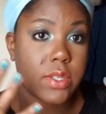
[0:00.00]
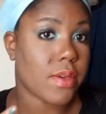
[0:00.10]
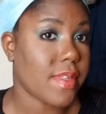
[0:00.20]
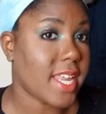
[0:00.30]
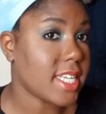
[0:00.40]

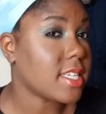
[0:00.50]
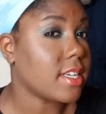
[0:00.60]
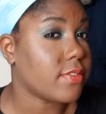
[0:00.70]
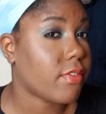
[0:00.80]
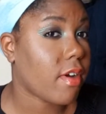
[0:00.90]
So that is
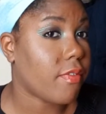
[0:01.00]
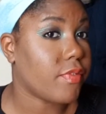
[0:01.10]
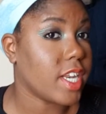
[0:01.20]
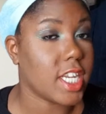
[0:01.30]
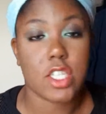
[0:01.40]
it for our
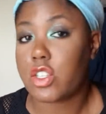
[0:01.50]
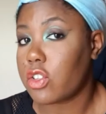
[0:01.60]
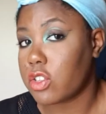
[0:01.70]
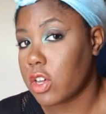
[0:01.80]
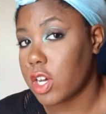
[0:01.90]
finished
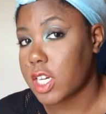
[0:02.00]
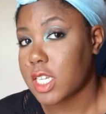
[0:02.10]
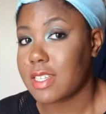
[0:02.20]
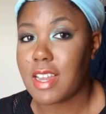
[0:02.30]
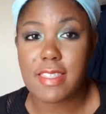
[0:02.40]

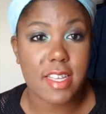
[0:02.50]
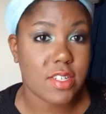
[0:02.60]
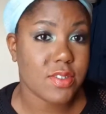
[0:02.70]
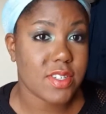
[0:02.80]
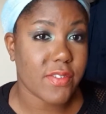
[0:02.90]
look.
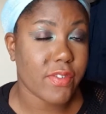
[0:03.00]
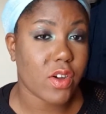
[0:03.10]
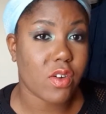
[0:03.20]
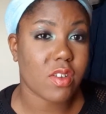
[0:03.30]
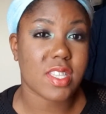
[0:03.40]
Nothing too
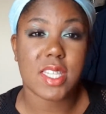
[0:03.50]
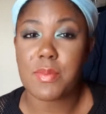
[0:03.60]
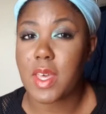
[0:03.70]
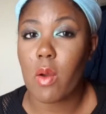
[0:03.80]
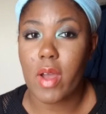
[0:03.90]
difficult,
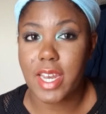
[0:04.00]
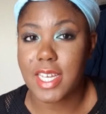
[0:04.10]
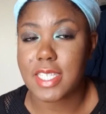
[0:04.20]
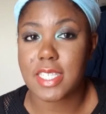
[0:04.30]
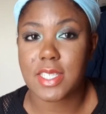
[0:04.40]
something quite
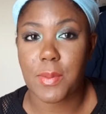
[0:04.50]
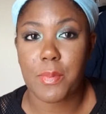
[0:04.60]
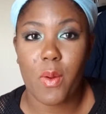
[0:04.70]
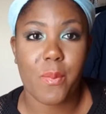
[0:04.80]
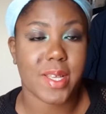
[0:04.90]
nice and
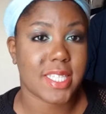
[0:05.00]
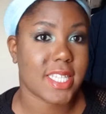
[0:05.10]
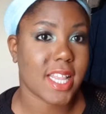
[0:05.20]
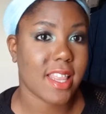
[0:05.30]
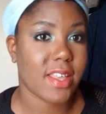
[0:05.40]
simple, but
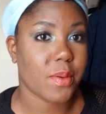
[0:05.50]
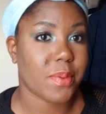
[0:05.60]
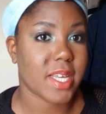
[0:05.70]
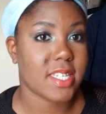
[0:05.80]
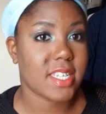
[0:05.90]
still a little
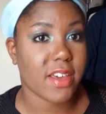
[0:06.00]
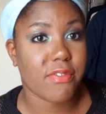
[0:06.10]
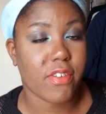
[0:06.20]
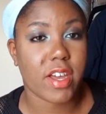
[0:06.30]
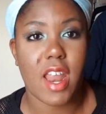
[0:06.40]
bit
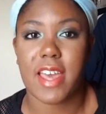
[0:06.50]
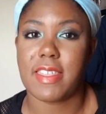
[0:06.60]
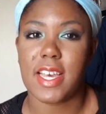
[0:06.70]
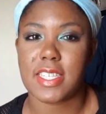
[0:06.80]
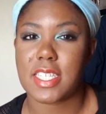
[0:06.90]
different. I
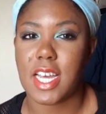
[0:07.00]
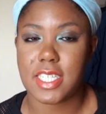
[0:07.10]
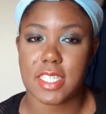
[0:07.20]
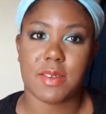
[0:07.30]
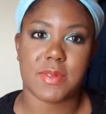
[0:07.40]
think it's
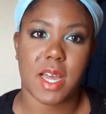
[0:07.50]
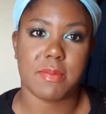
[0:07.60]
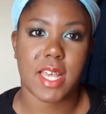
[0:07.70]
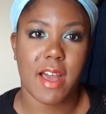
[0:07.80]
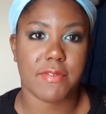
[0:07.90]
nice to
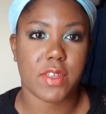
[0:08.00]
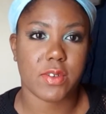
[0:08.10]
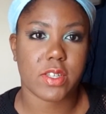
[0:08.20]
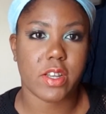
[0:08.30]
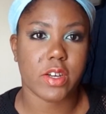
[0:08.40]
sometimes have
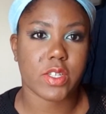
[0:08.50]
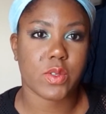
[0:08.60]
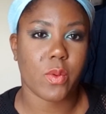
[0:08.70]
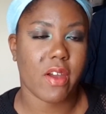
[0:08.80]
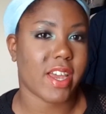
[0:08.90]
those
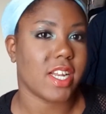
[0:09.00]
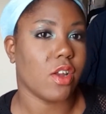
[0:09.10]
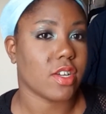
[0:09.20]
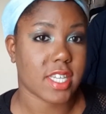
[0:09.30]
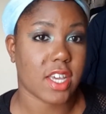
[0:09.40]
looks where it
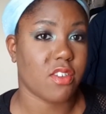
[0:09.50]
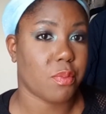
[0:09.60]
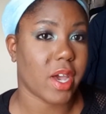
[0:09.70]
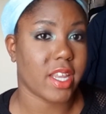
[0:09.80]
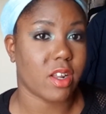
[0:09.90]
looks like
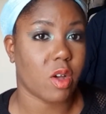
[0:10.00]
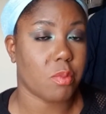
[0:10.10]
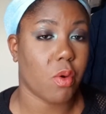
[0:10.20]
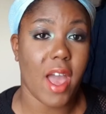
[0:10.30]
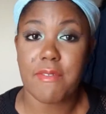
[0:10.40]
you've put in a
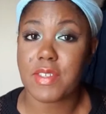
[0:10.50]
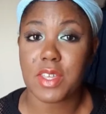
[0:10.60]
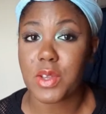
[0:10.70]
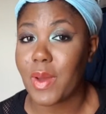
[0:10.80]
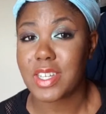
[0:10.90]
lot more effort
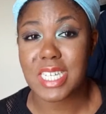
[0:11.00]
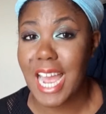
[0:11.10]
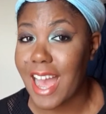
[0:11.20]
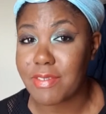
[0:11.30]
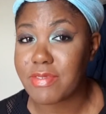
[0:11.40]
than you
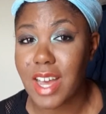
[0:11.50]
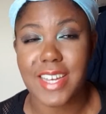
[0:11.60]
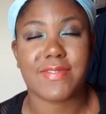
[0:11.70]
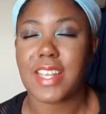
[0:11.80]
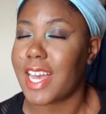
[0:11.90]
actually have.
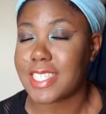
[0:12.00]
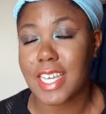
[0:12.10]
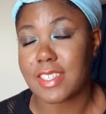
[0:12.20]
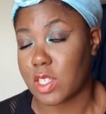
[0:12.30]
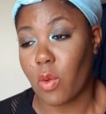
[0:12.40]
I
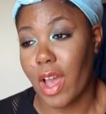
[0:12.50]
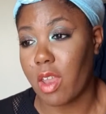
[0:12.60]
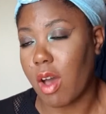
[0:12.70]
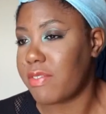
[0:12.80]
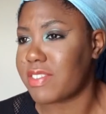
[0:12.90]
say this quite a
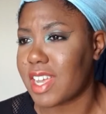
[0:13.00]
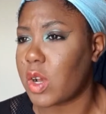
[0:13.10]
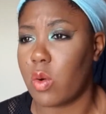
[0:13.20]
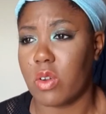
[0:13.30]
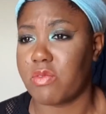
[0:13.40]
lot. I feel
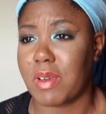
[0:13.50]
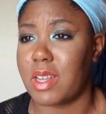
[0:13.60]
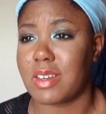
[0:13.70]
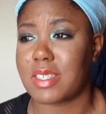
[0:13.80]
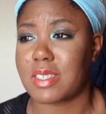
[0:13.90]
like all of my
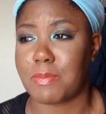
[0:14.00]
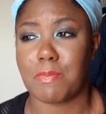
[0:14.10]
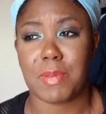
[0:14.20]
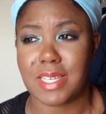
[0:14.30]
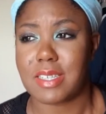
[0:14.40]
looks
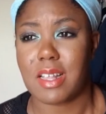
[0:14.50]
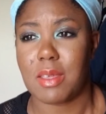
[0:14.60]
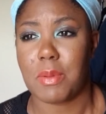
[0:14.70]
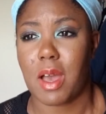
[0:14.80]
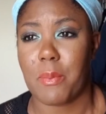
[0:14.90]

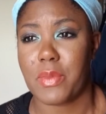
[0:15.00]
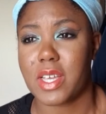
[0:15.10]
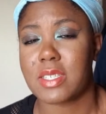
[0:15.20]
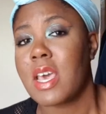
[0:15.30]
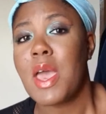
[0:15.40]
basically become
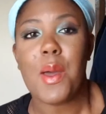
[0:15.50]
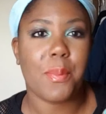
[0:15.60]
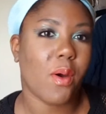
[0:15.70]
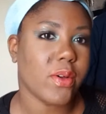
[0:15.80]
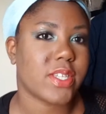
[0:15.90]
this.
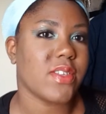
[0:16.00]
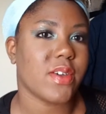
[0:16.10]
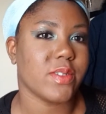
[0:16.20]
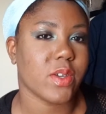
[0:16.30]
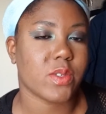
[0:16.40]
But also
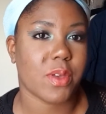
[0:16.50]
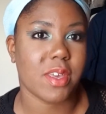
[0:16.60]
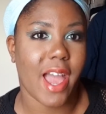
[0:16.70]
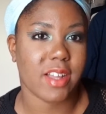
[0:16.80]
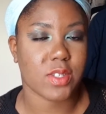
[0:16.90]
those looks where
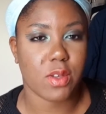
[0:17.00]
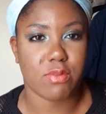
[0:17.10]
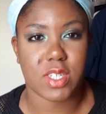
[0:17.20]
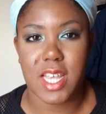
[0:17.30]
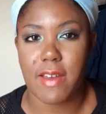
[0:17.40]
you can
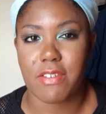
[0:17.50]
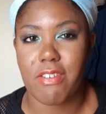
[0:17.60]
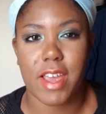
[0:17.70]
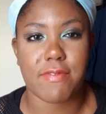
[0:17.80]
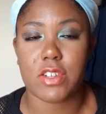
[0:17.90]
sort of just have
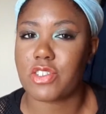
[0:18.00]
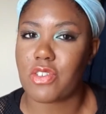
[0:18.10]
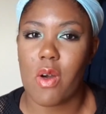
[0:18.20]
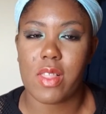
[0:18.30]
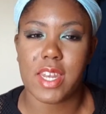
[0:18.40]
creative
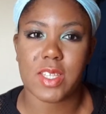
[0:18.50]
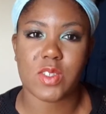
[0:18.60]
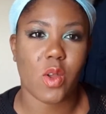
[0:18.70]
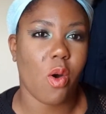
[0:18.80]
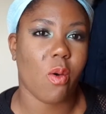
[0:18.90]
control and
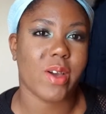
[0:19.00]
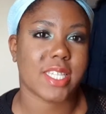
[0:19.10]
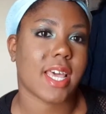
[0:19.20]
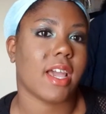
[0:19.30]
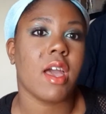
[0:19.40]
it's not
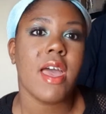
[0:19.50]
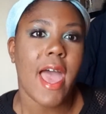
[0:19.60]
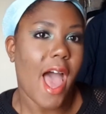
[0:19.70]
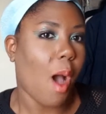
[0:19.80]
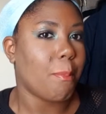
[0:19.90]
always like
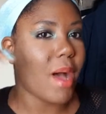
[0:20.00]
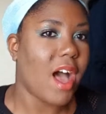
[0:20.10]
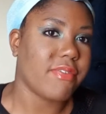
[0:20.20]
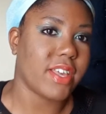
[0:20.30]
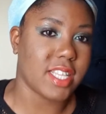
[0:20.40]
how
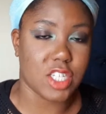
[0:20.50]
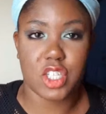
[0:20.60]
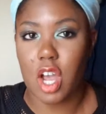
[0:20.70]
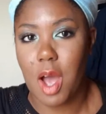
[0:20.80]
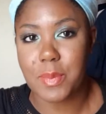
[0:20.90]
perfectly
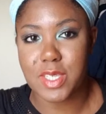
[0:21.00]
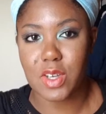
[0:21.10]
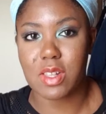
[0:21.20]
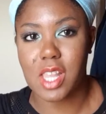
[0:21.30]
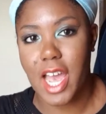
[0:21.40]
sharp
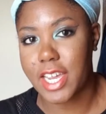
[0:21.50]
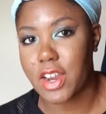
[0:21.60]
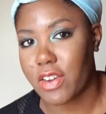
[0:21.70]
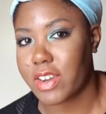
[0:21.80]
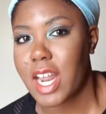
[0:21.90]
is your
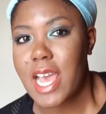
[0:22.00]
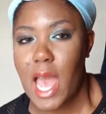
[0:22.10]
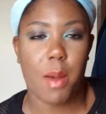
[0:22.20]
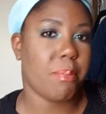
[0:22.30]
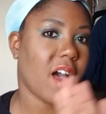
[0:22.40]
liner and
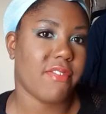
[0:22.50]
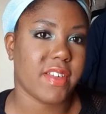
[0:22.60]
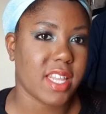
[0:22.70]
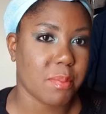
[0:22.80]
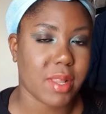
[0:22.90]
how
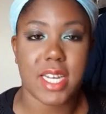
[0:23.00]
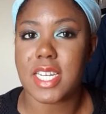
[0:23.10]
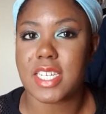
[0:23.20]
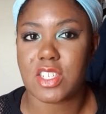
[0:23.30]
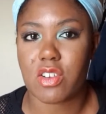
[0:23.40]
perfectly
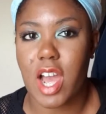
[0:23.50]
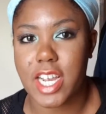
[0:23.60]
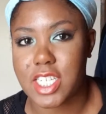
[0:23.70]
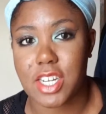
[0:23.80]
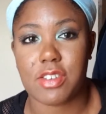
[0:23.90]
blended is your
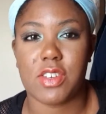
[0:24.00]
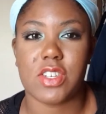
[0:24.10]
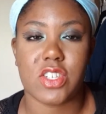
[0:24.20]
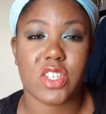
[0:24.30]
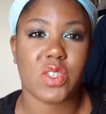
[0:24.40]
eyeshadow. You
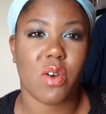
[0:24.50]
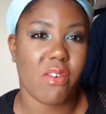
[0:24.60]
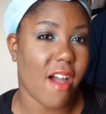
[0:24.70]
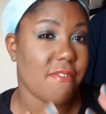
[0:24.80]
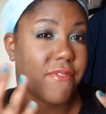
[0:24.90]
can just sort
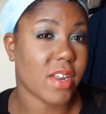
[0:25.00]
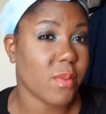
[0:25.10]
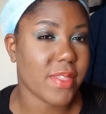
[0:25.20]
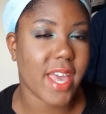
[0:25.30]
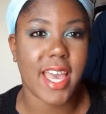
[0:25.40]
of have
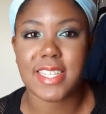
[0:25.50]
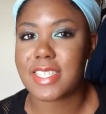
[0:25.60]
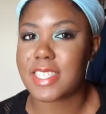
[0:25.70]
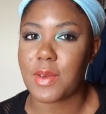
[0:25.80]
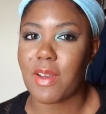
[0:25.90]
fun with it and
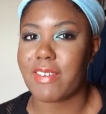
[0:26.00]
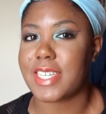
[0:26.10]
see where